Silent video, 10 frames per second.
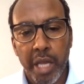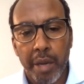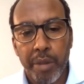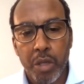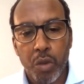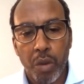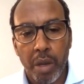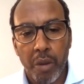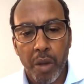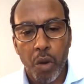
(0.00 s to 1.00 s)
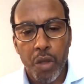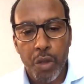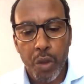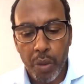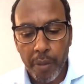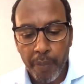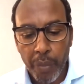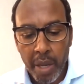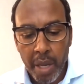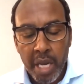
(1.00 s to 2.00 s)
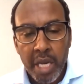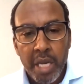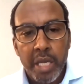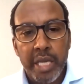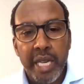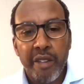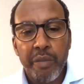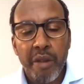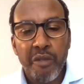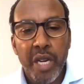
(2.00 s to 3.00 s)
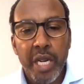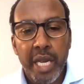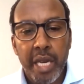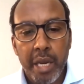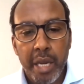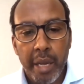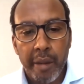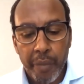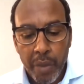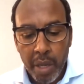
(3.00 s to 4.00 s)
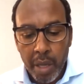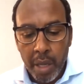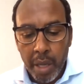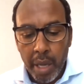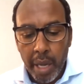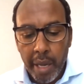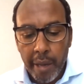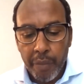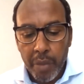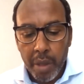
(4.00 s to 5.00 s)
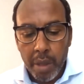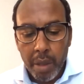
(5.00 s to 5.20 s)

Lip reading: interrupted schooling, were going through. She gave me a very keen ear. I